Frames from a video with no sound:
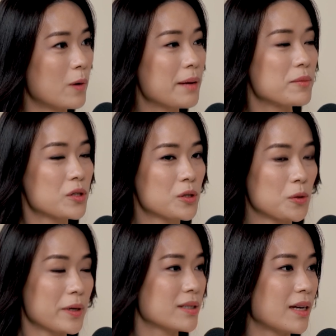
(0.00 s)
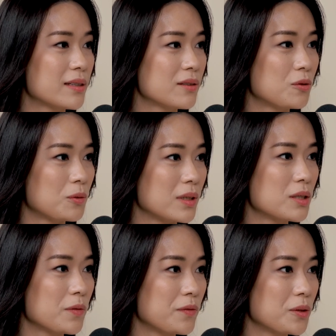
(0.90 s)
why I'm so excited to do
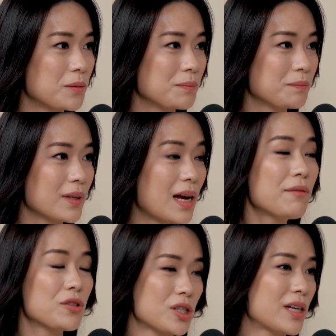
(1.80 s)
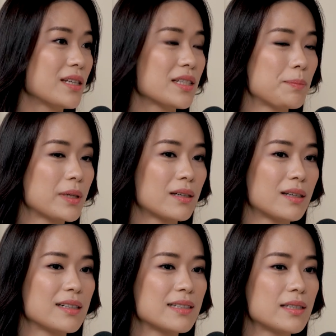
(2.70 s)
this with you? I have to share this
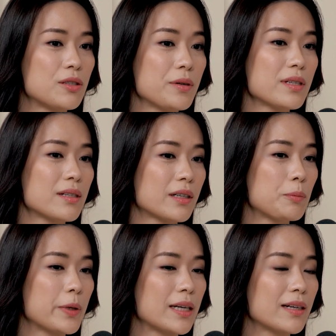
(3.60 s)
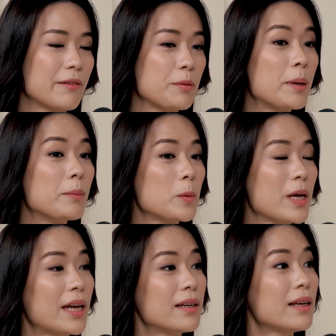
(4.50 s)
because during Circuit Breaker, I remember
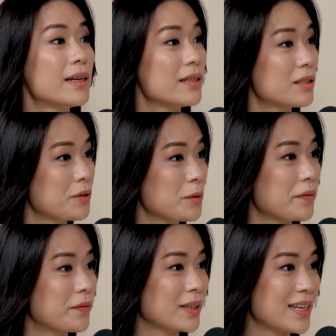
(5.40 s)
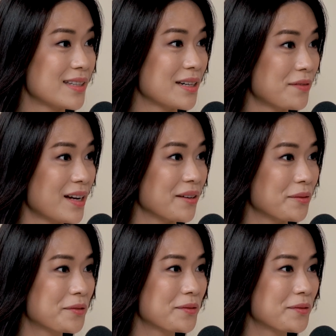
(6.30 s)
we had an interview with Class 95.